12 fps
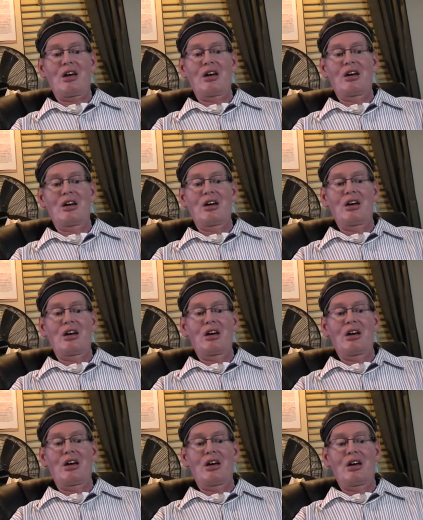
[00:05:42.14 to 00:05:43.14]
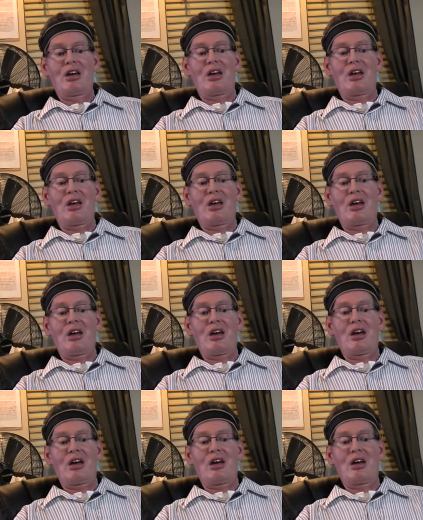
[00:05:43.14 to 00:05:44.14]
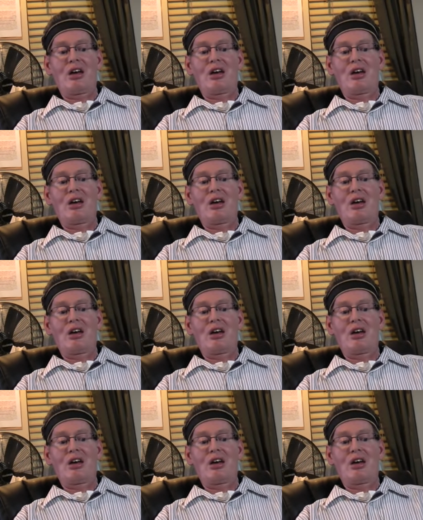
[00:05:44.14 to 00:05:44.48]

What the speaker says: (no one is talking)